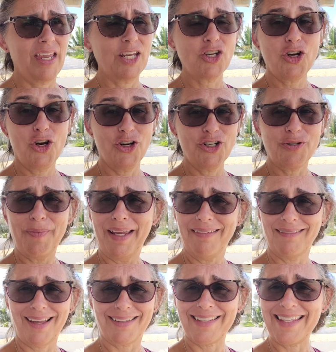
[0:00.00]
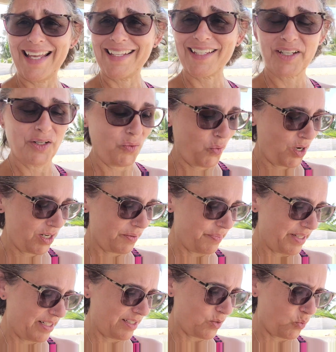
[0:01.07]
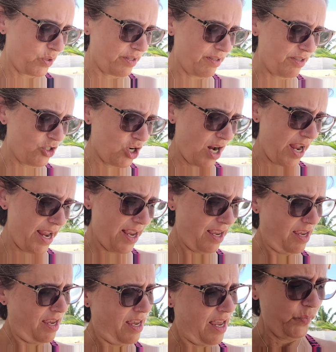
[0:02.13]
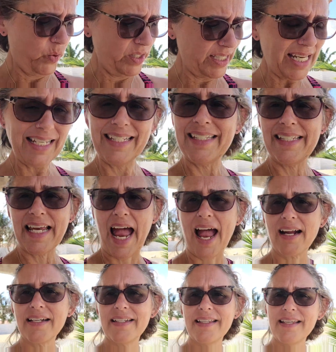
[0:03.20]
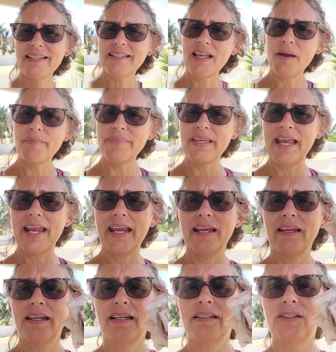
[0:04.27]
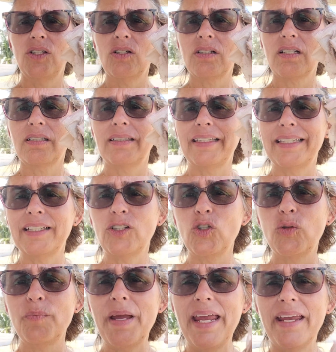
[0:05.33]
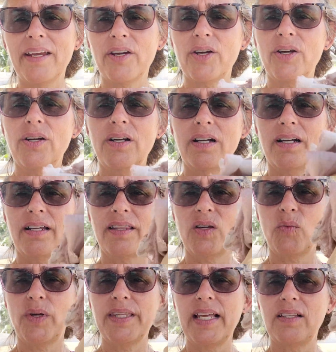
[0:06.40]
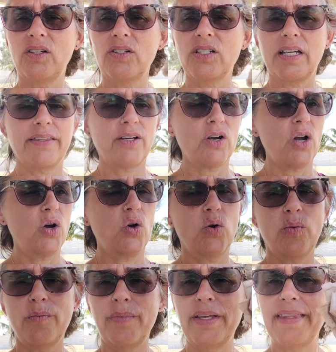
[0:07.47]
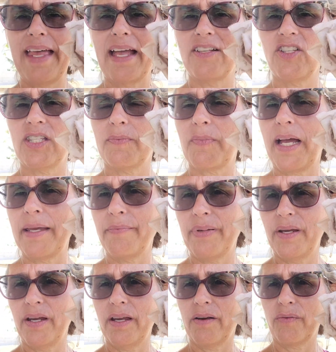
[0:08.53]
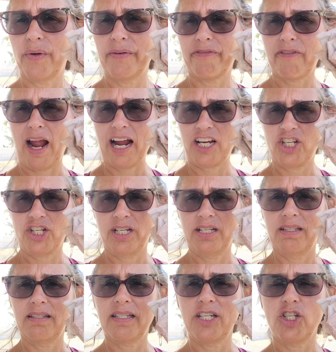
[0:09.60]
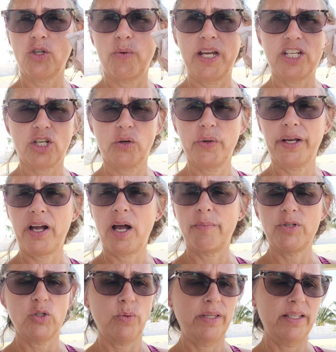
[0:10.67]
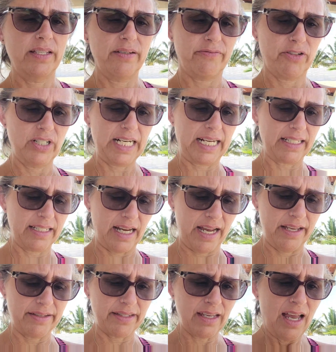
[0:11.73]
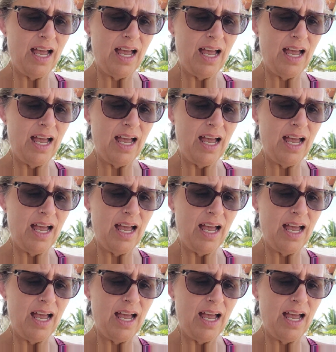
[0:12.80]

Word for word: encouragement, not that that's going to work, but it's worth a try. Once I stacked these up, they look a little pinker than what they looked on their own, but that just might be a refraction situation going on between the different textiles.